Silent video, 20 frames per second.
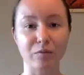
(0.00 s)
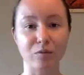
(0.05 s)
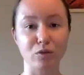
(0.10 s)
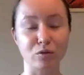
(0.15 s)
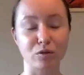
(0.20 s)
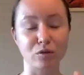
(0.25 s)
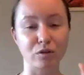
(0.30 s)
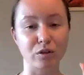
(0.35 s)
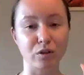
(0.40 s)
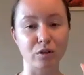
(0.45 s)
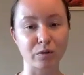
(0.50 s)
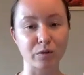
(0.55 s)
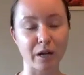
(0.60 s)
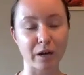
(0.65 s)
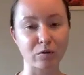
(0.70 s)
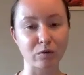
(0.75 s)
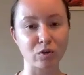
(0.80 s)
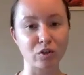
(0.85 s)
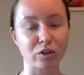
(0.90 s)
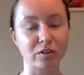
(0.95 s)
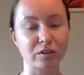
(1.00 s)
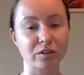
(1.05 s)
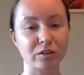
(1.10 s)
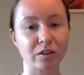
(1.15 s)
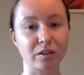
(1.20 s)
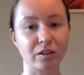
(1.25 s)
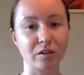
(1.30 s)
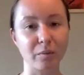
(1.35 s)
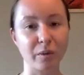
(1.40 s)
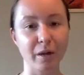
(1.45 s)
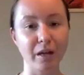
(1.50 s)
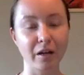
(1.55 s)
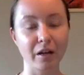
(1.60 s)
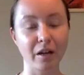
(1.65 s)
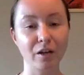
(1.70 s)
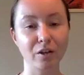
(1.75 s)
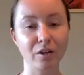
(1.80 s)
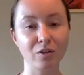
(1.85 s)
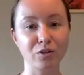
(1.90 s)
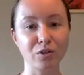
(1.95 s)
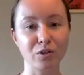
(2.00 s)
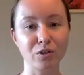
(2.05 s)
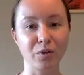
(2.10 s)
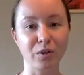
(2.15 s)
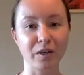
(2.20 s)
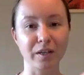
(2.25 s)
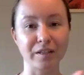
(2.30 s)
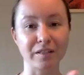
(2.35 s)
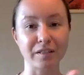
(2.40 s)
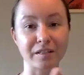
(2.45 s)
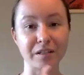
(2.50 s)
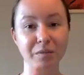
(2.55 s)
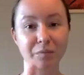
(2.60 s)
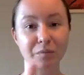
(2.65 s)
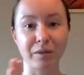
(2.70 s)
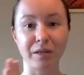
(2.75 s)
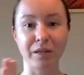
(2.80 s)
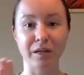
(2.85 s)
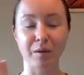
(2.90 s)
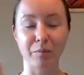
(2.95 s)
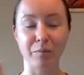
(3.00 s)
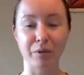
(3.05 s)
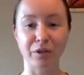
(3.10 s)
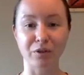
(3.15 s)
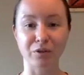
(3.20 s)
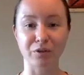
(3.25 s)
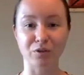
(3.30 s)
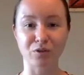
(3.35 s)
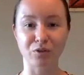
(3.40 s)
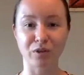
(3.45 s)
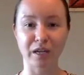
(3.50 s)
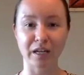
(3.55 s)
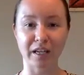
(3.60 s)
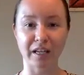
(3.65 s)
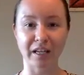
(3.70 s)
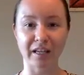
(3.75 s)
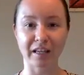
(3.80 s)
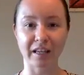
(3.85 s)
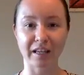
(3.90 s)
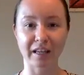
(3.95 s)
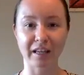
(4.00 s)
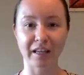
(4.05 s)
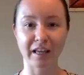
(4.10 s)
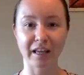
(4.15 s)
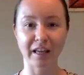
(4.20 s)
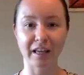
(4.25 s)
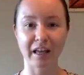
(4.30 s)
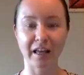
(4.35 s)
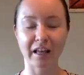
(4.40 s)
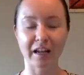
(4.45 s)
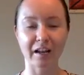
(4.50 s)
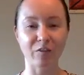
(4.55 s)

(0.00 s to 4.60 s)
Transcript: to slow down just a little bit so you can speed up in your training. And